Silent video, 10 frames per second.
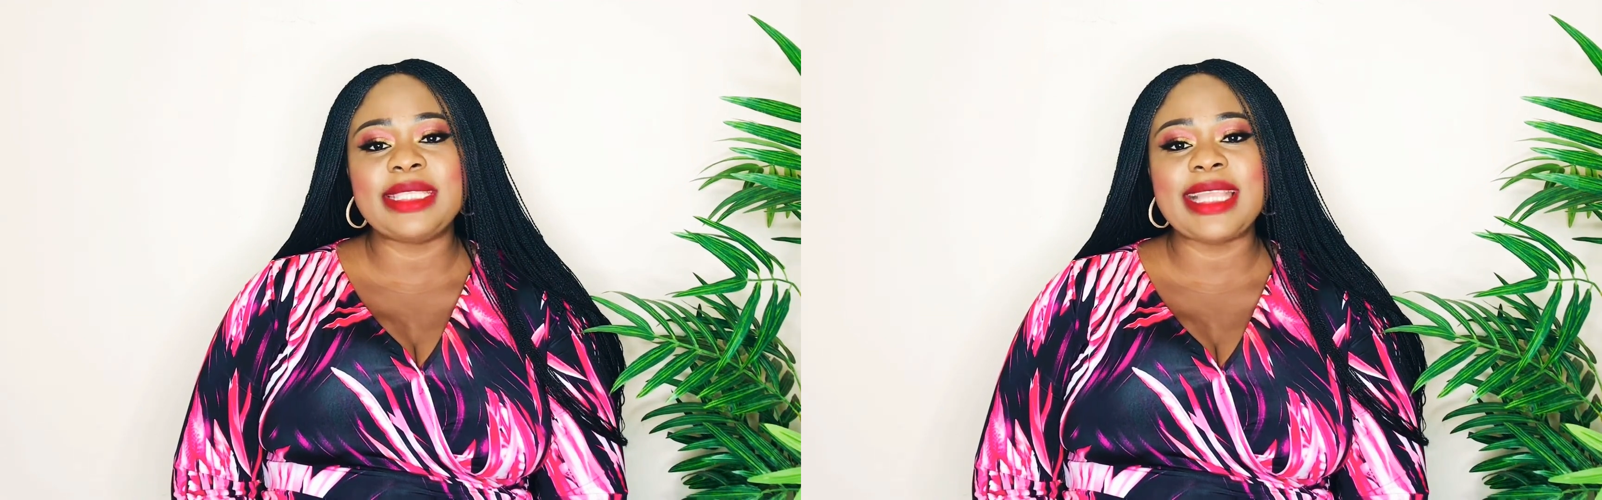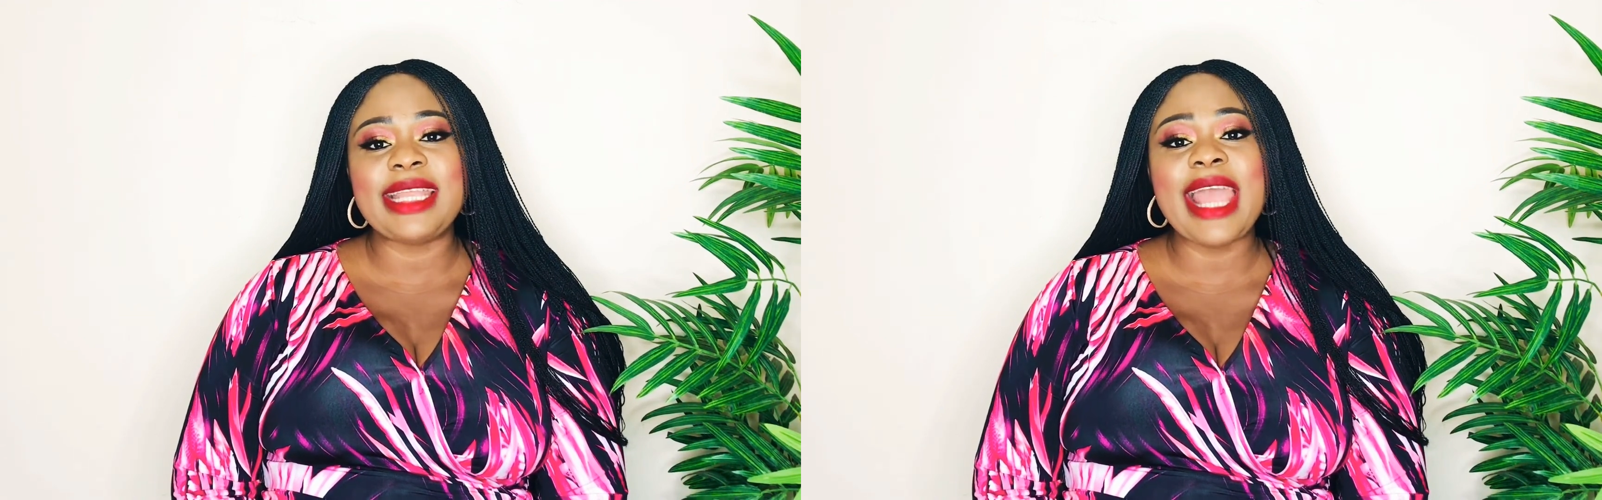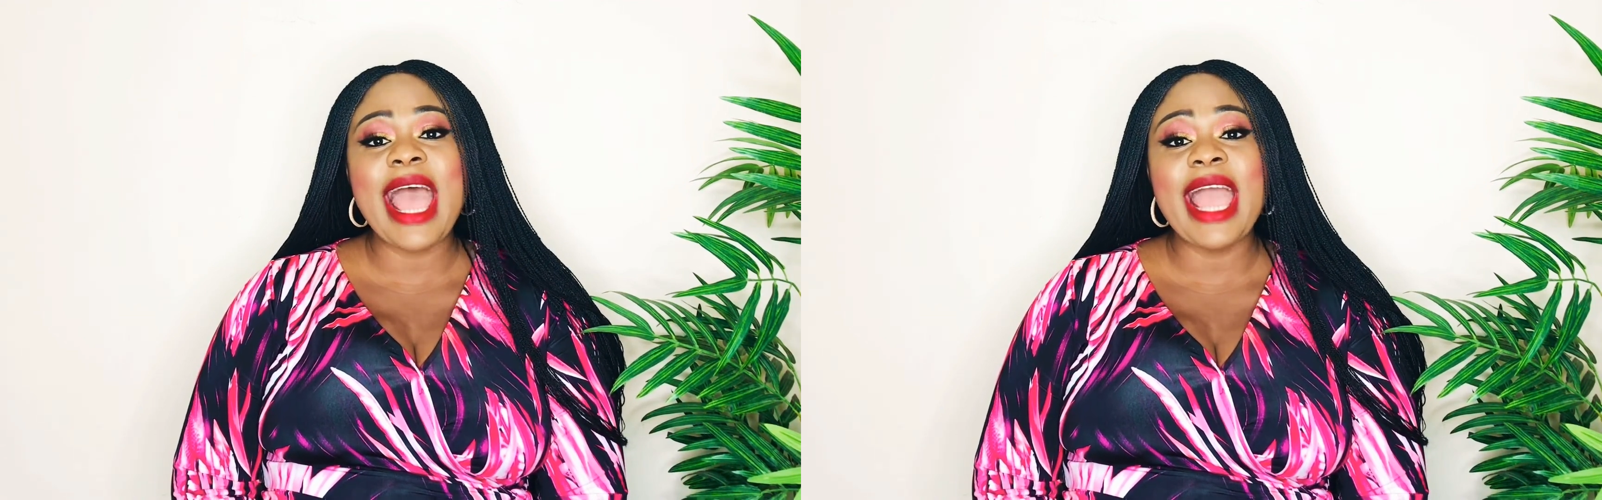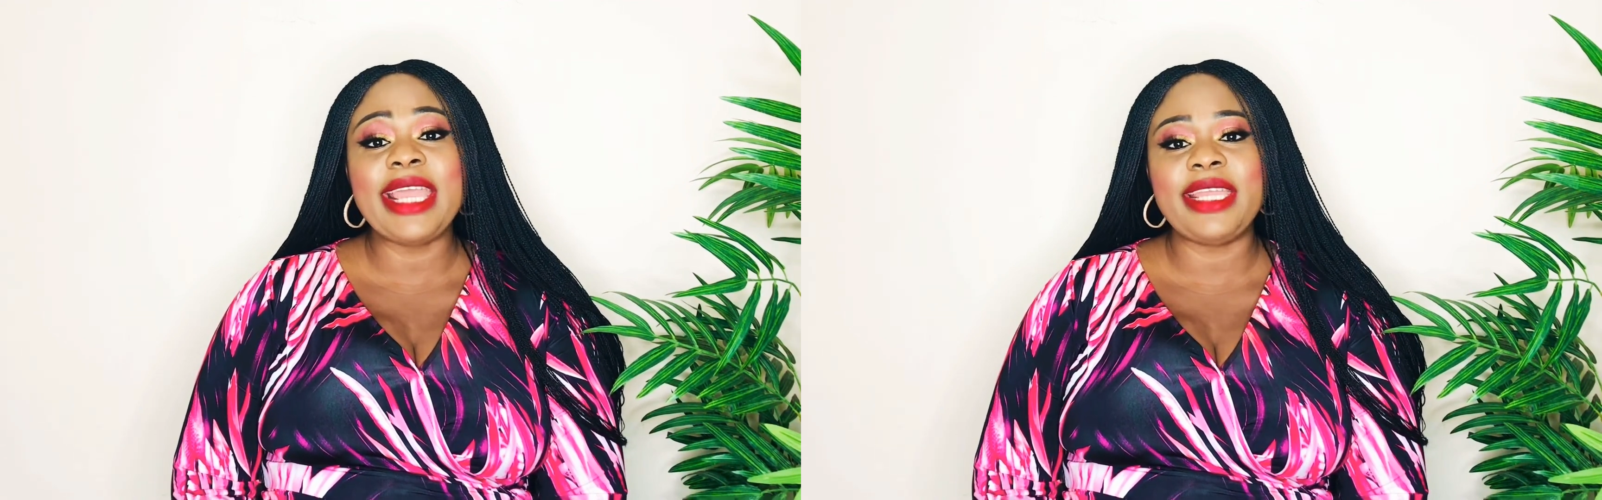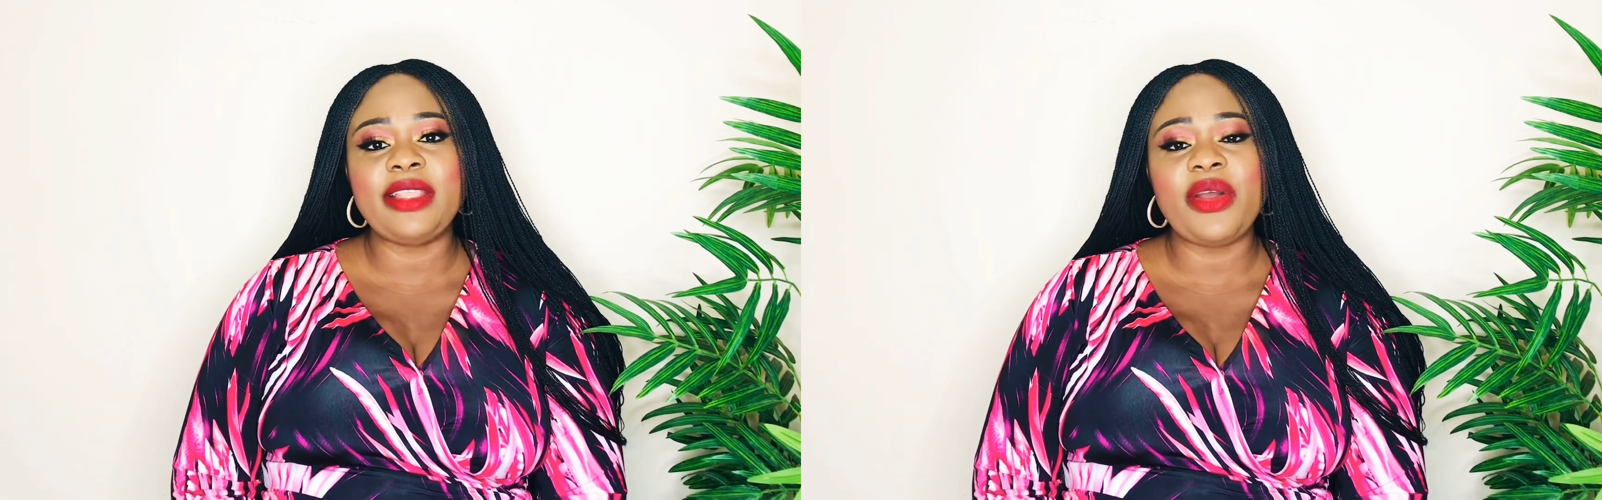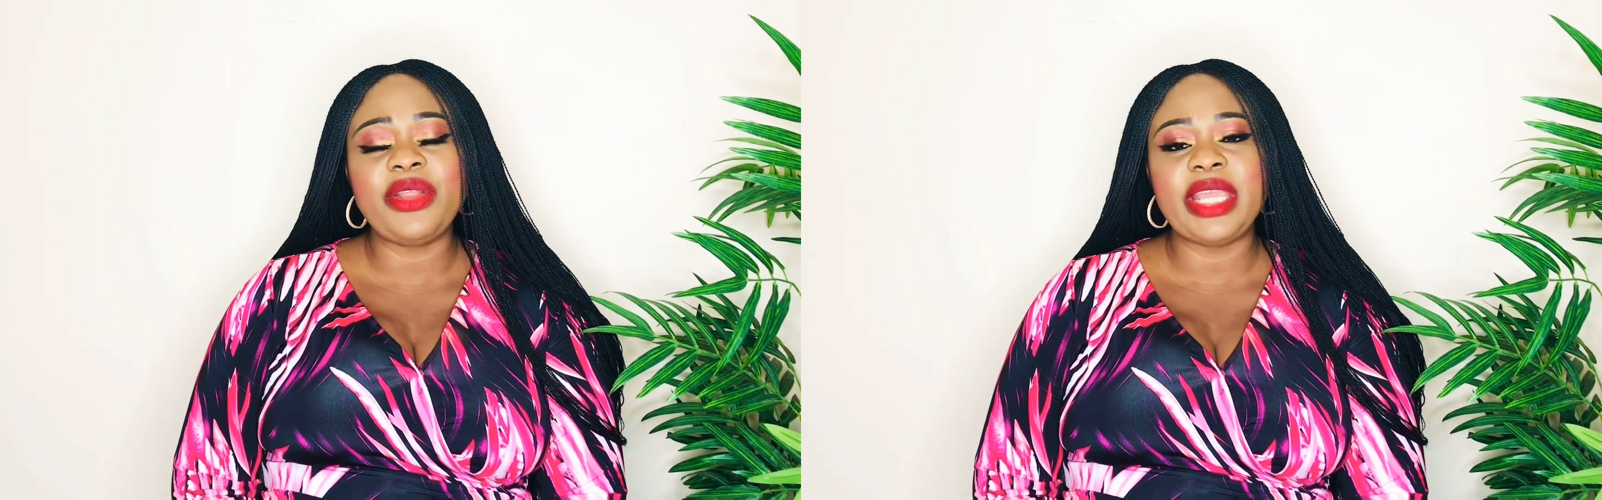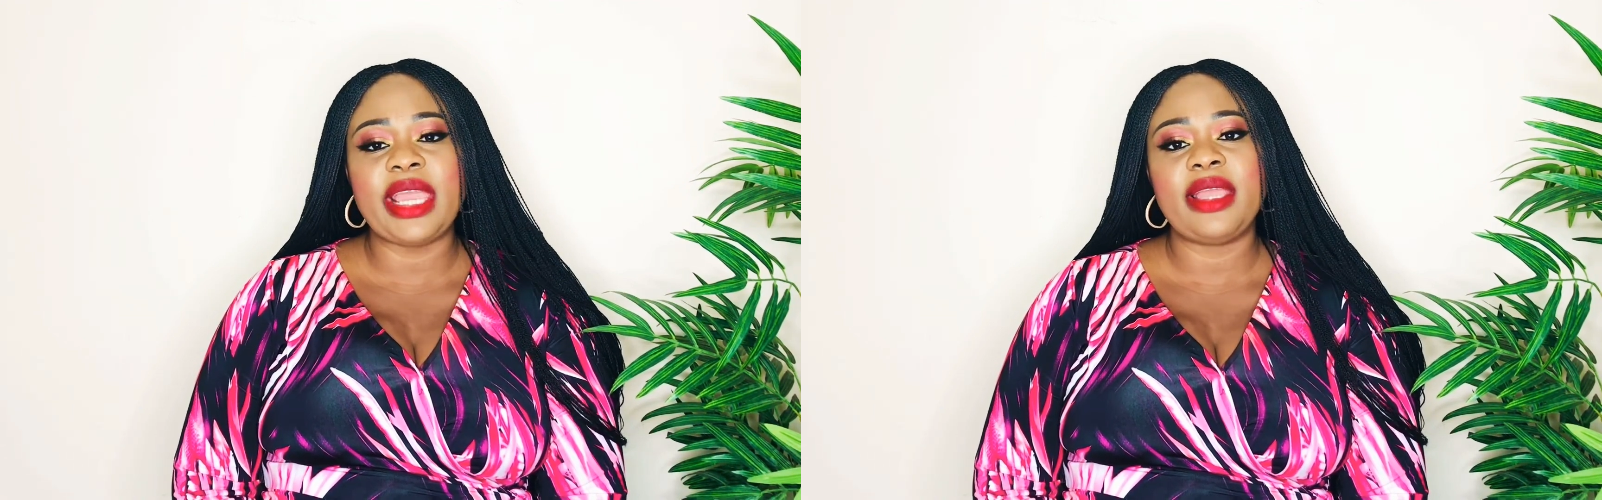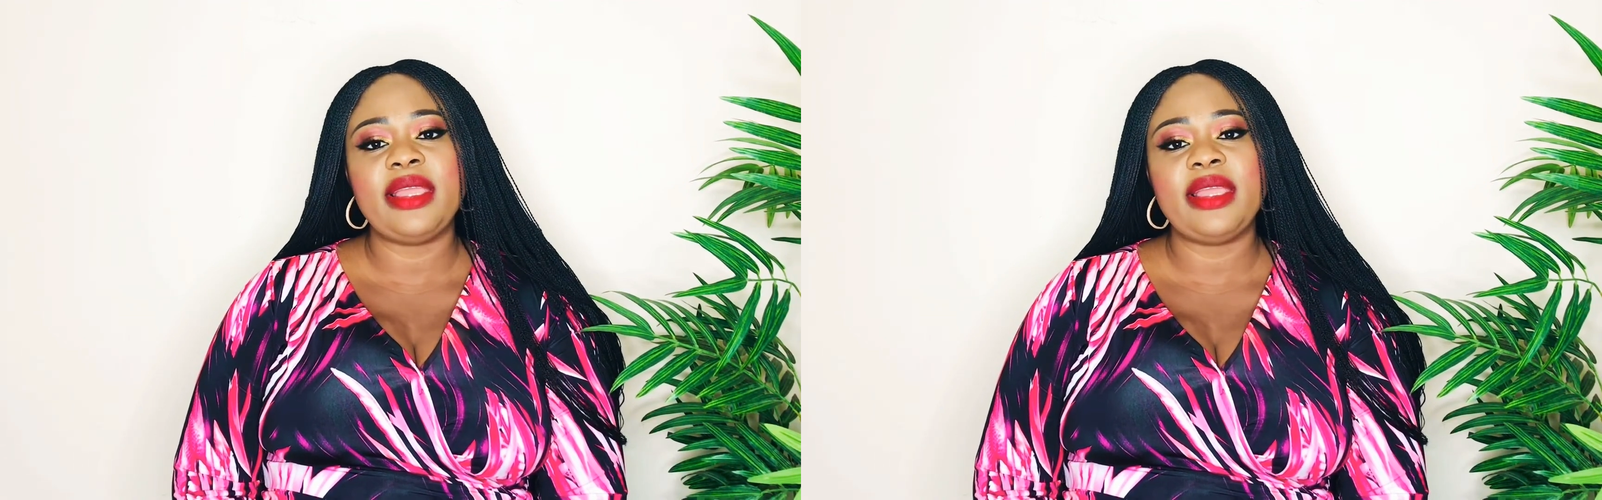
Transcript: and anhedonia,